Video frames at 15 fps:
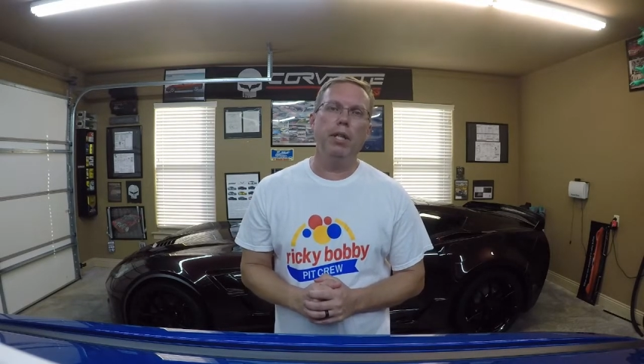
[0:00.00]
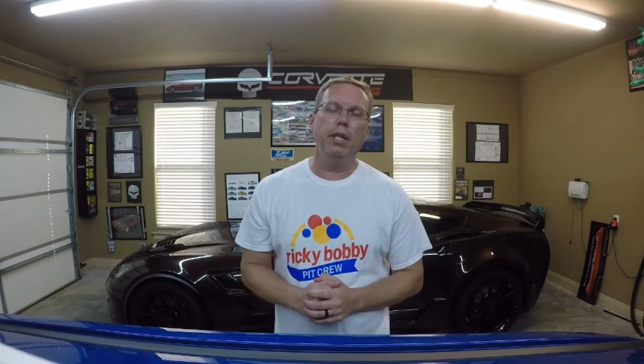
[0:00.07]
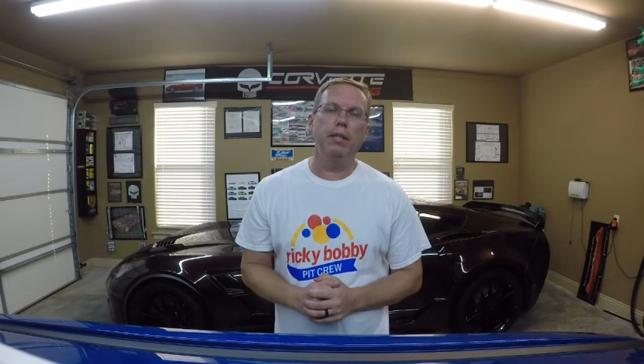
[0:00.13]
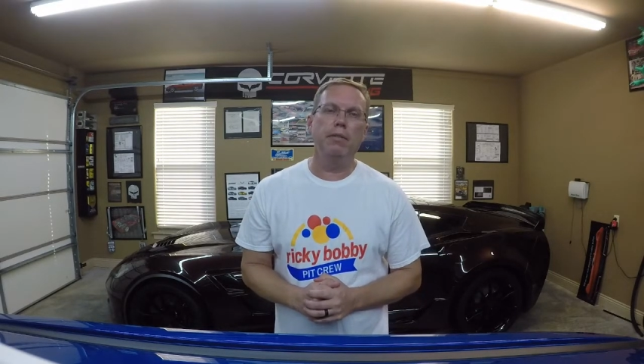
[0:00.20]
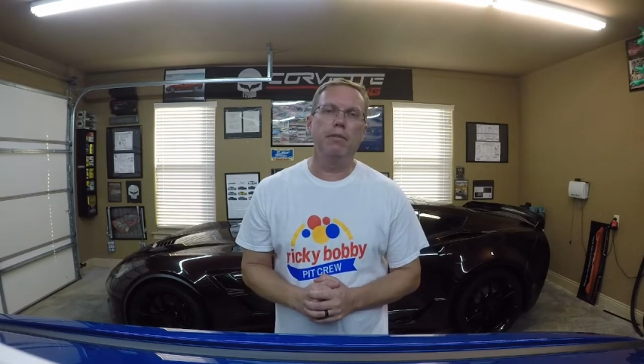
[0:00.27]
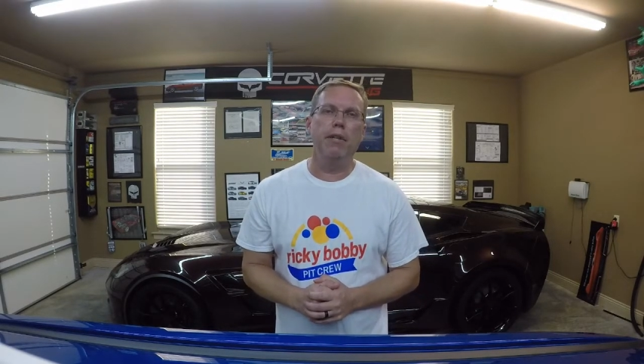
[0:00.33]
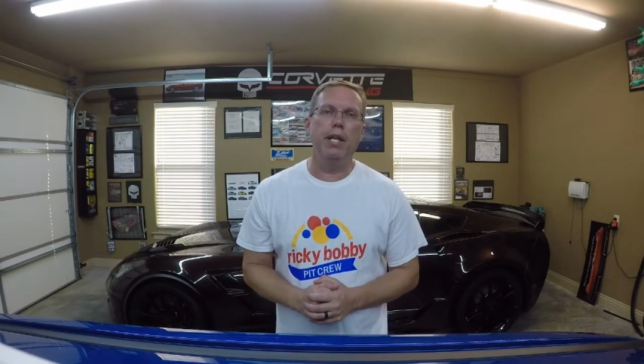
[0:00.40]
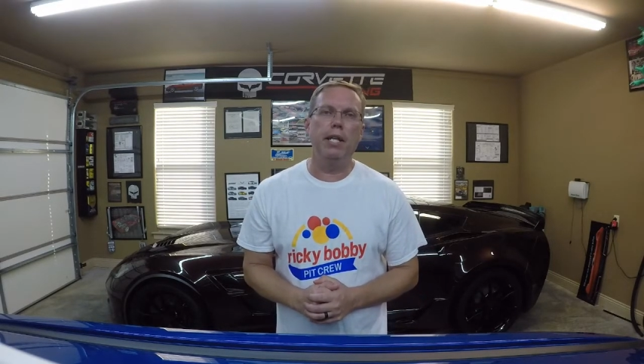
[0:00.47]

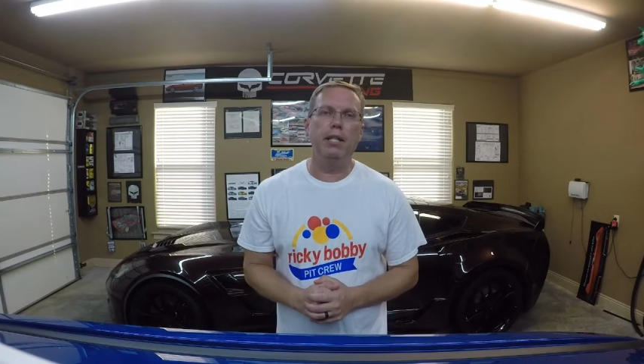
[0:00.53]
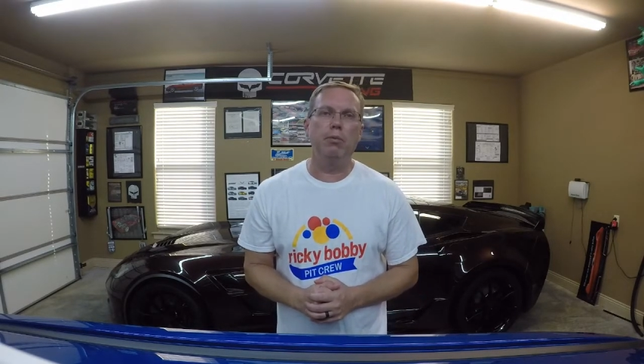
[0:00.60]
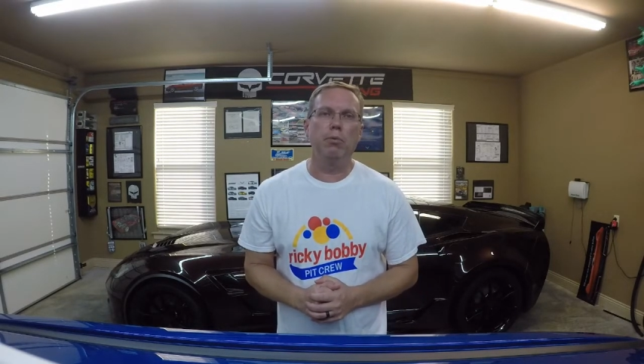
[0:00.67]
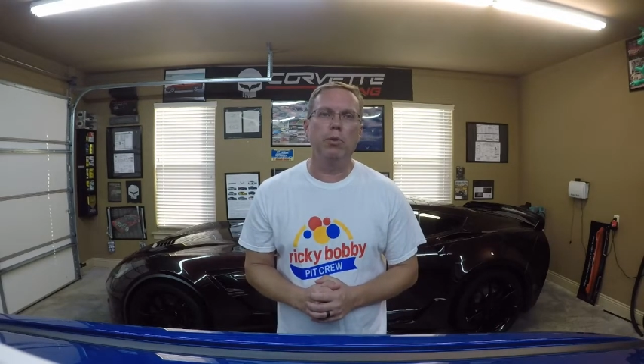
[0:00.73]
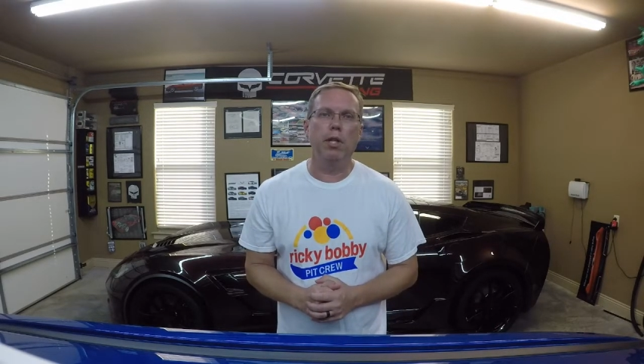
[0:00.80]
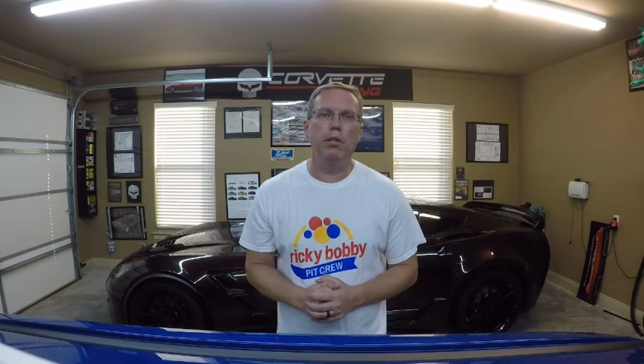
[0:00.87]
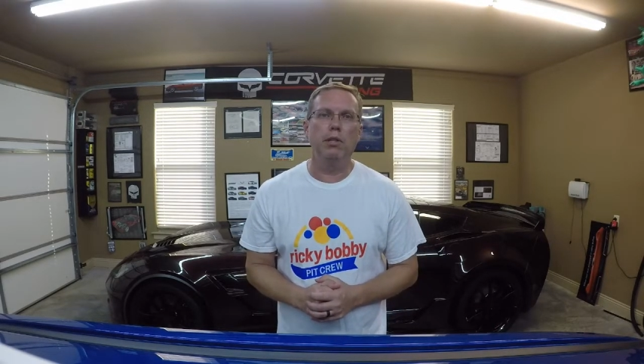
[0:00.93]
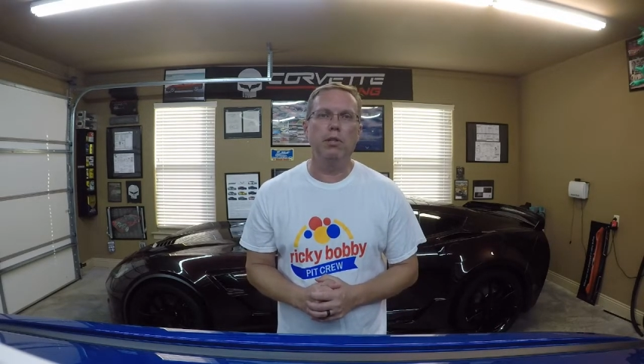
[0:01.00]
days. Thanks. We'll
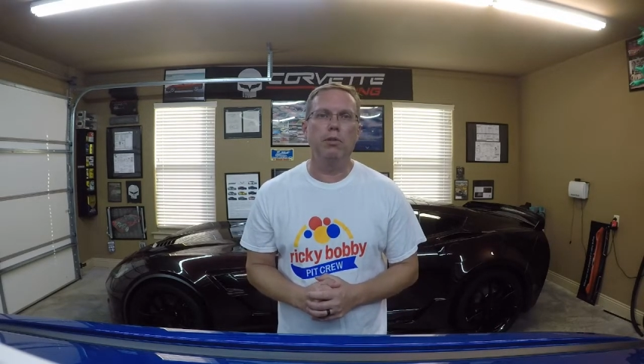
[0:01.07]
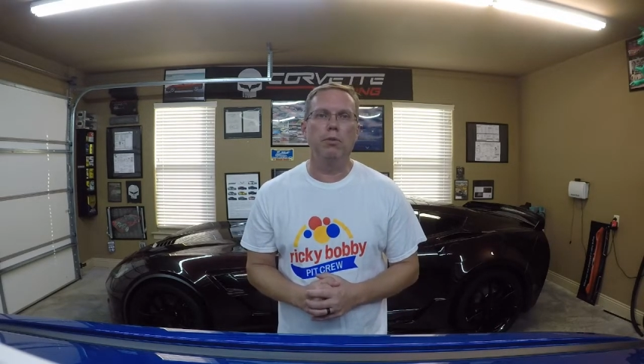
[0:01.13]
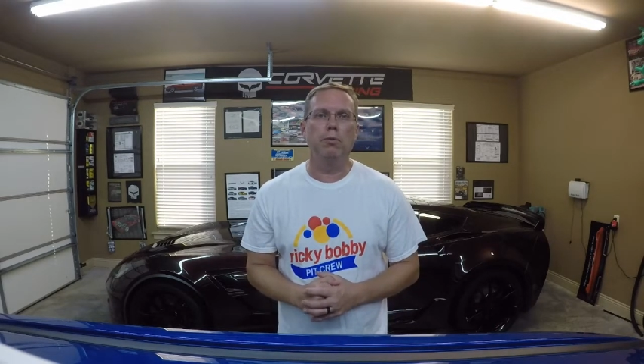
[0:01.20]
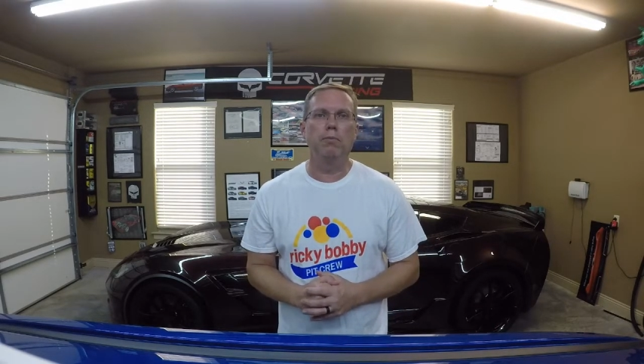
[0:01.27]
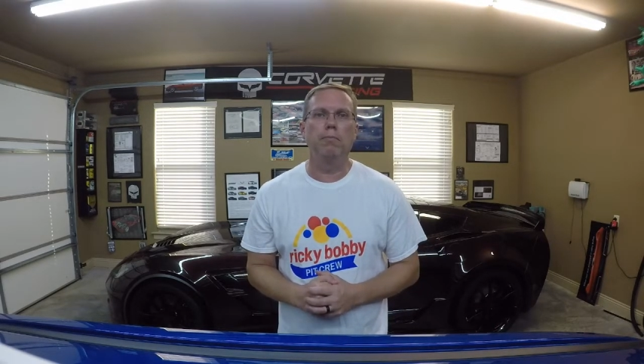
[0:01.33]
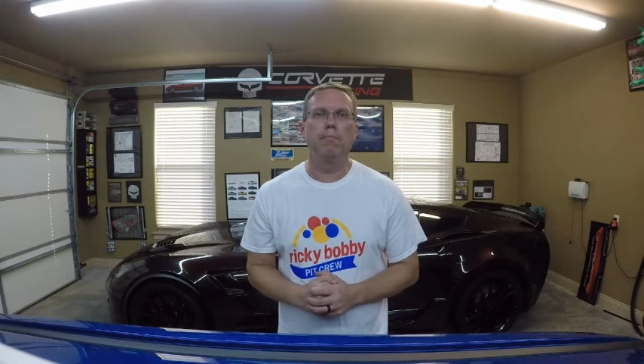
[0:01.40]
talk to you soon.